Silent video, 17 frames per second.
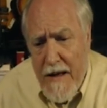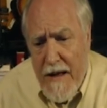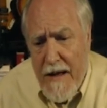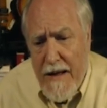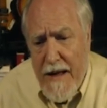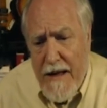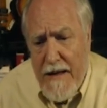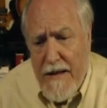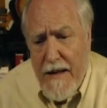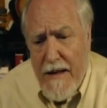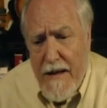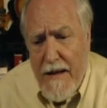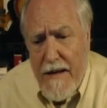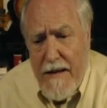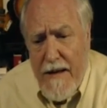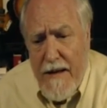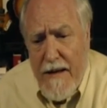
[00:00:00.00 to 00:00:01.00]

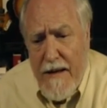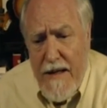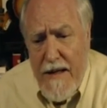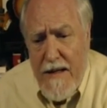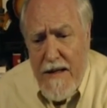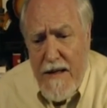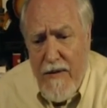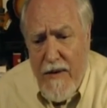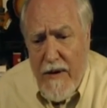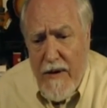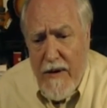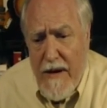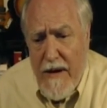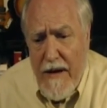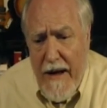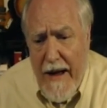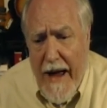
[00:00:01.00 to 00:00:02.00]
this is a very